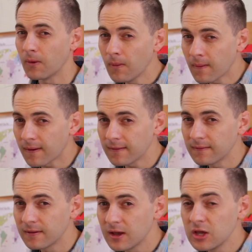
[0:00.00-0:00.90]
or
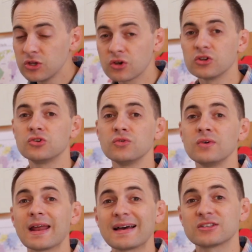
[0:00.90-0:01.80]
you can do
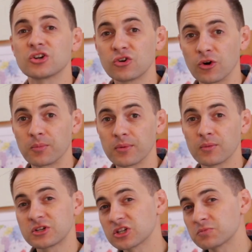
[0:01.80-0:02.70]
it as a group,
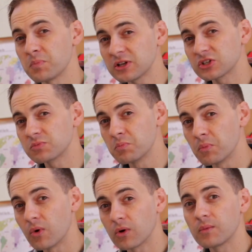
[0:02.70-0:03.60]
which is much
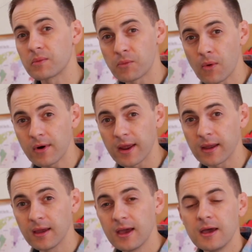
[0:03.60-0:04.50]
more rewarding